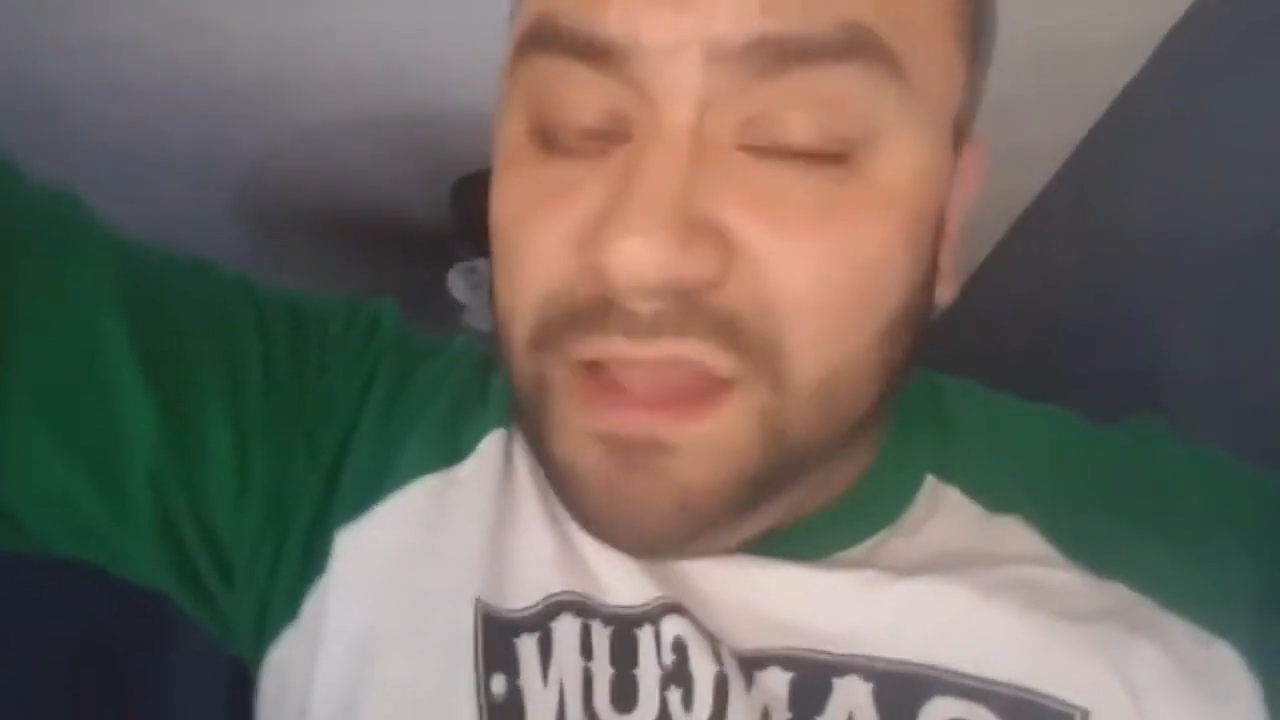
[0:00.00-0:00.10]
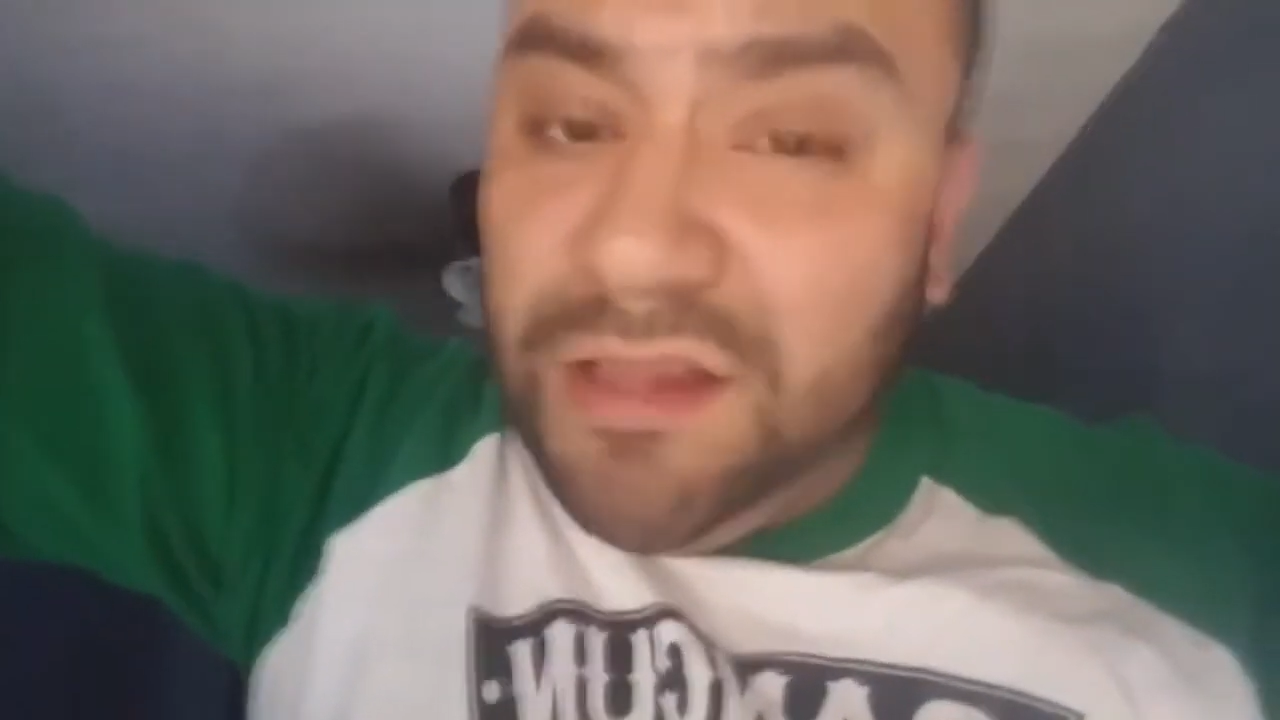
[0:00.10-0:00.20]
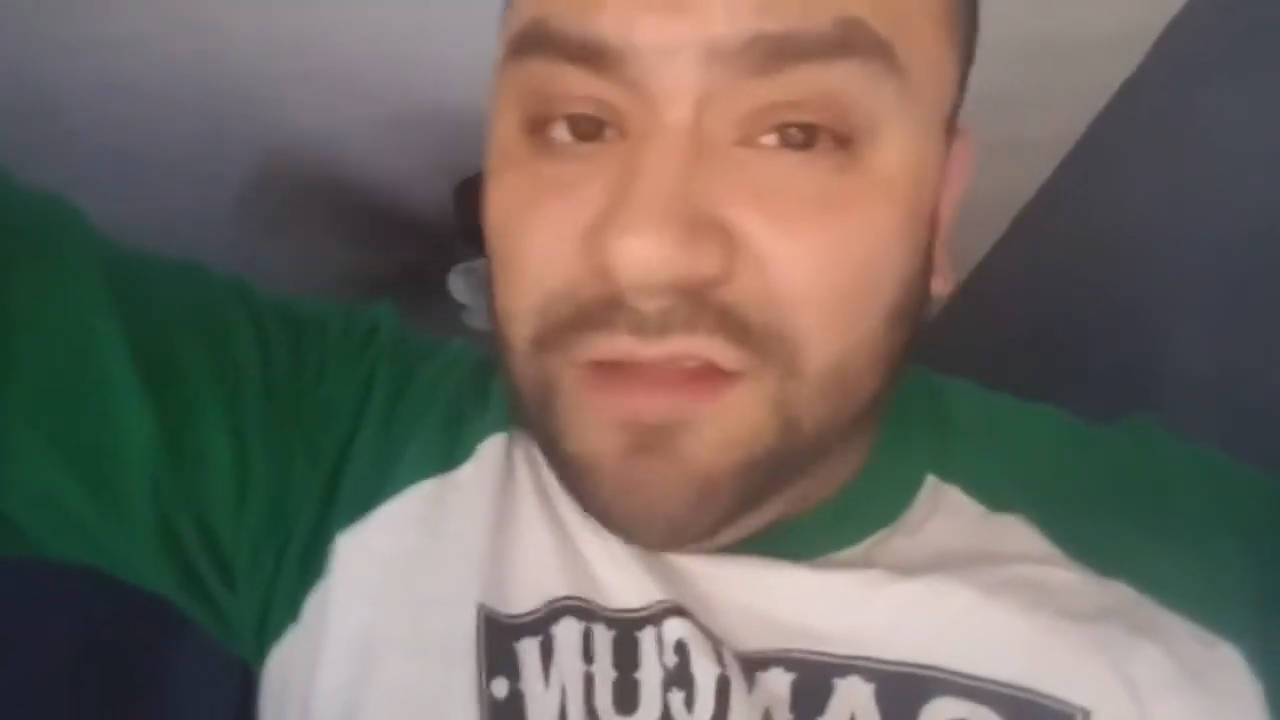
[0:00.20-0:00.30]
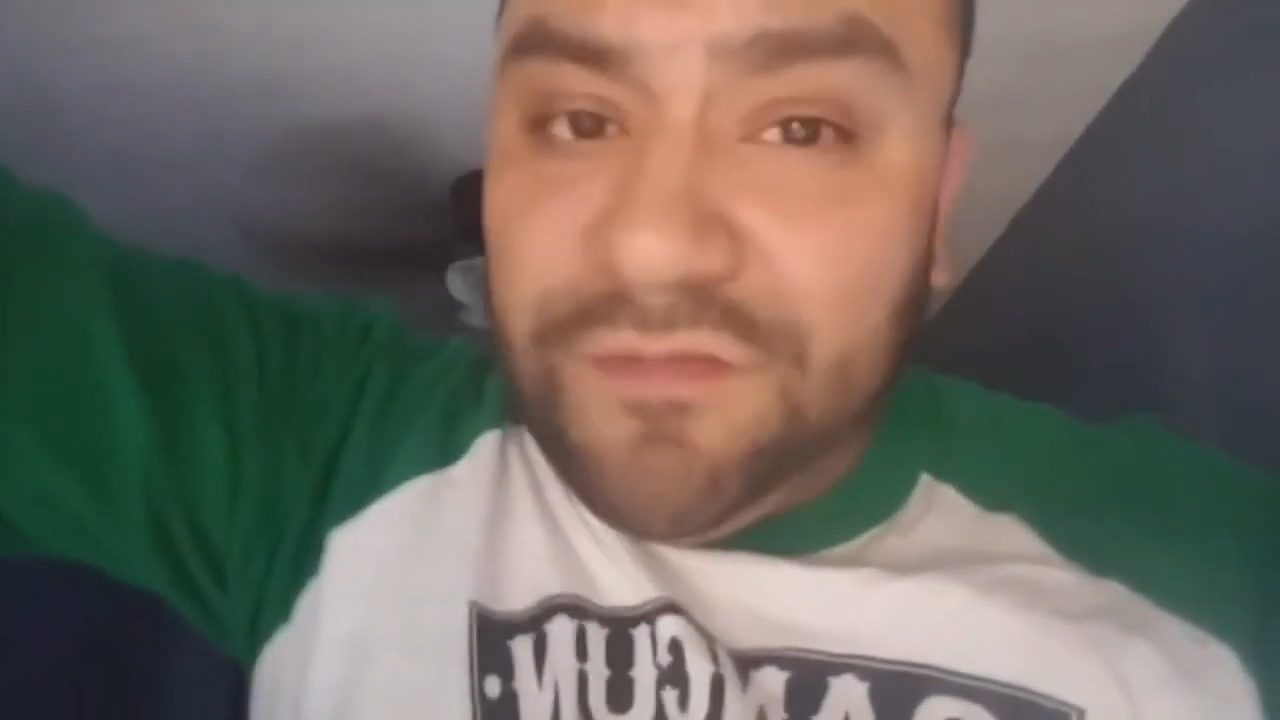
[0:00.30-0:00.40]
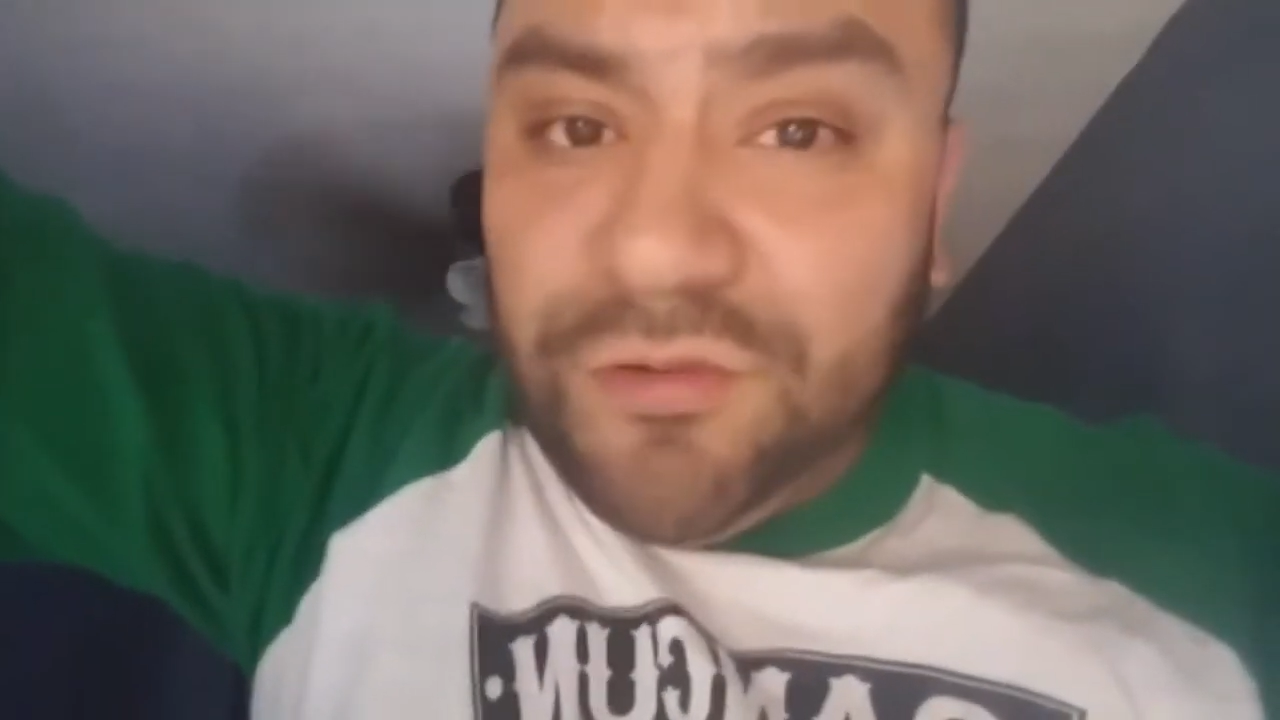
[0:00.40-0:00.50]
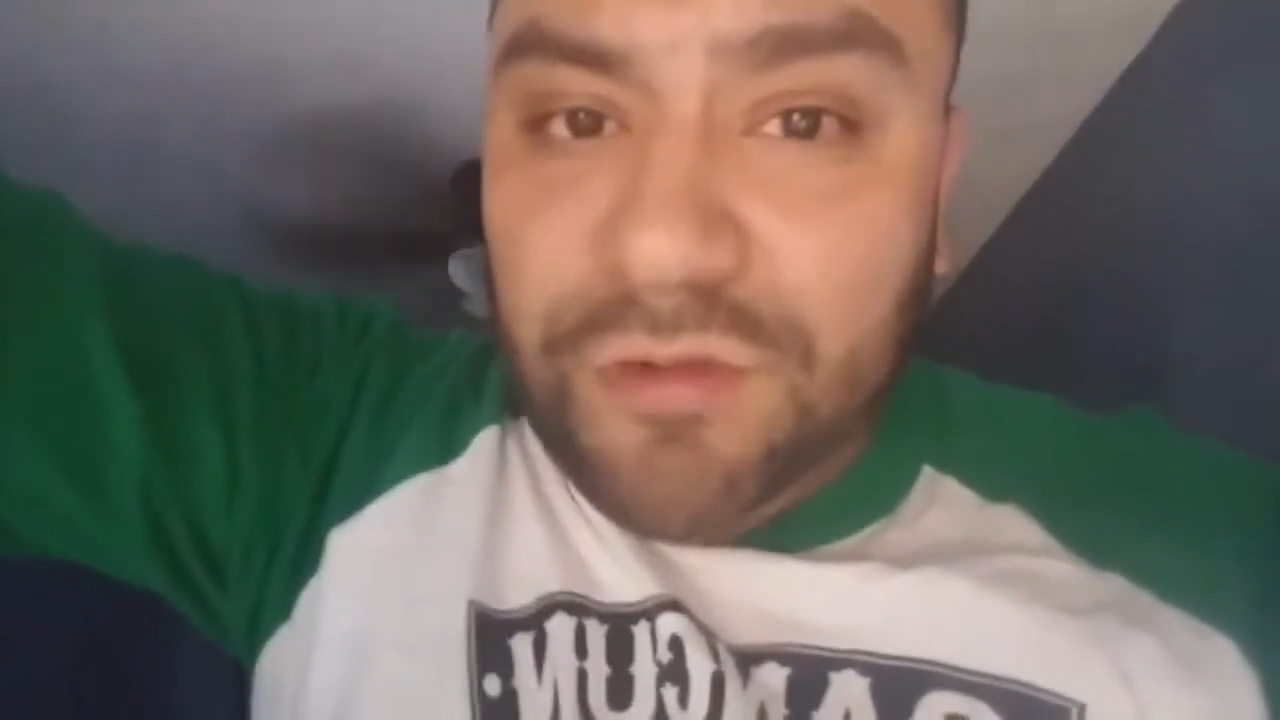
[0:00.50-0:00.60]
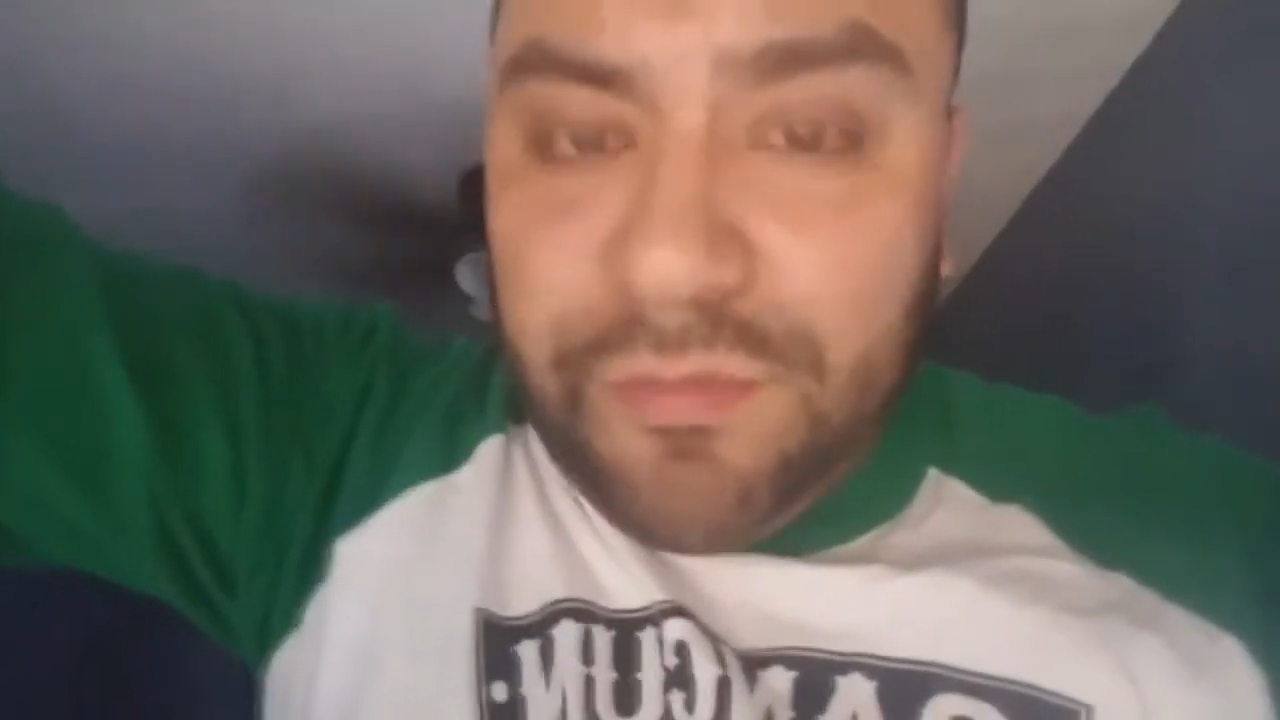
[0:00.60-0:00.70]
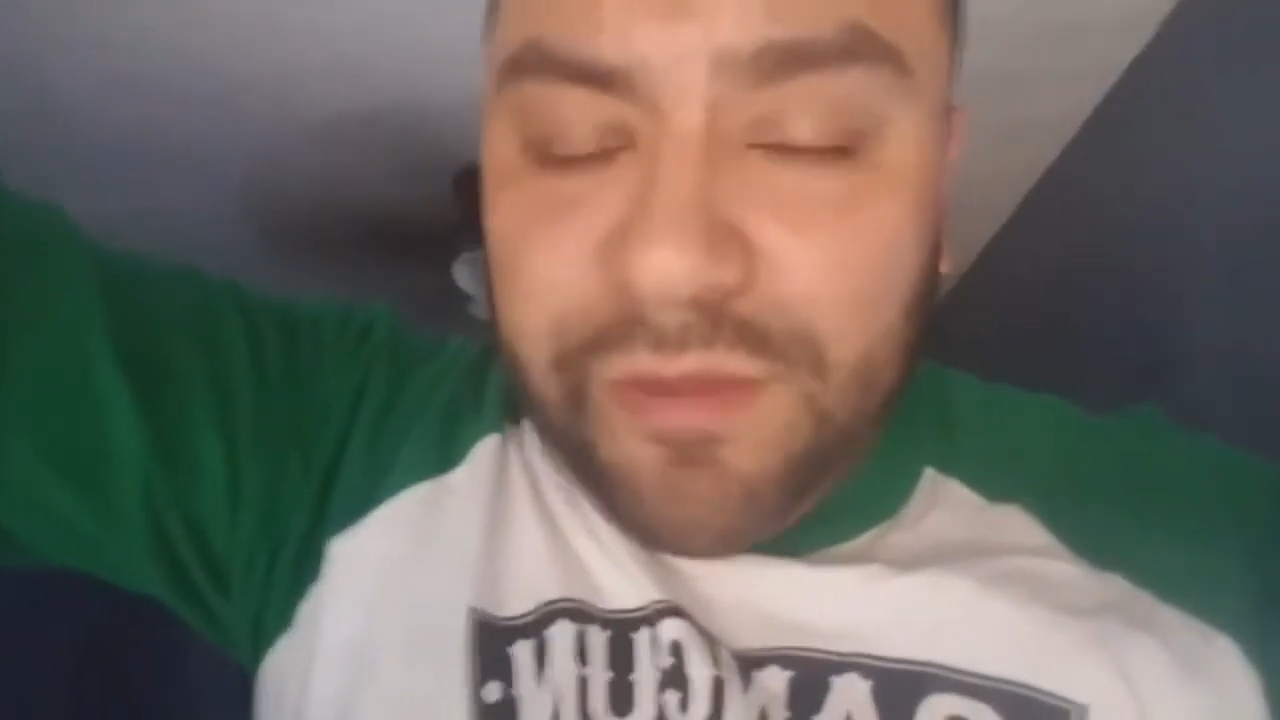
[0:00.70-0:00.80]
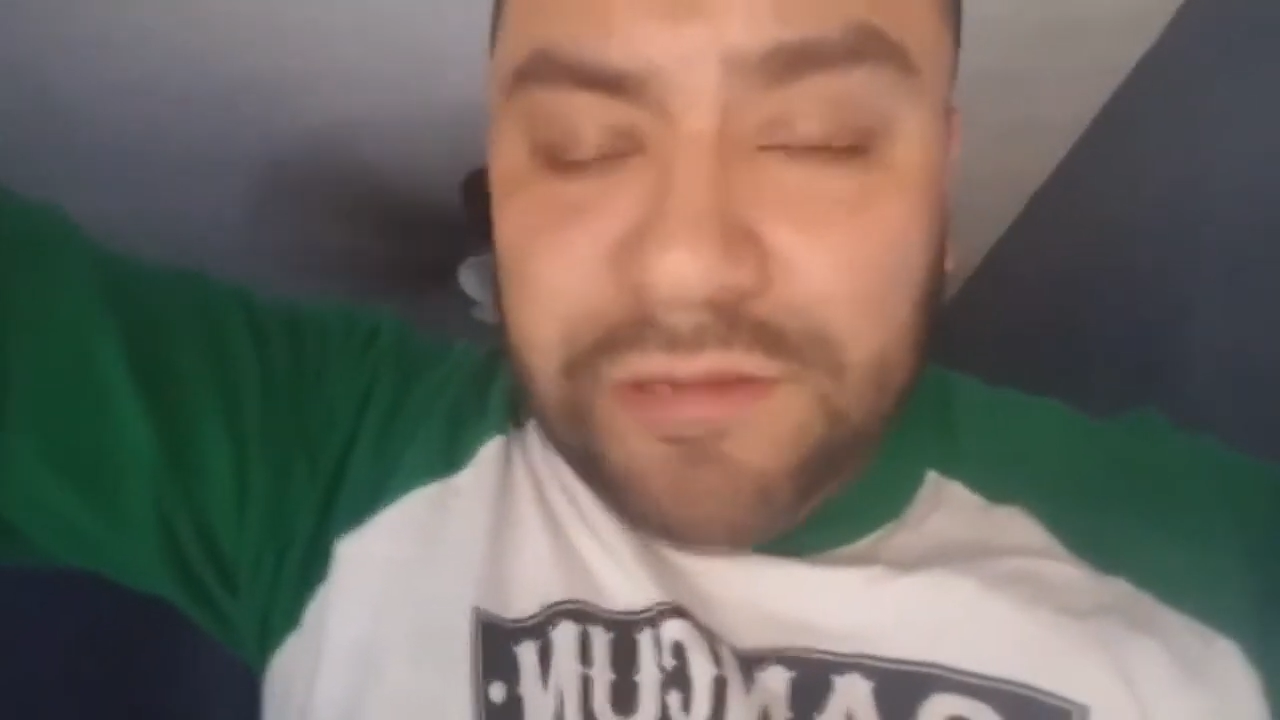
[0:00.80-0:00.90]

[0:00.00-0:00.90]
I love tuna,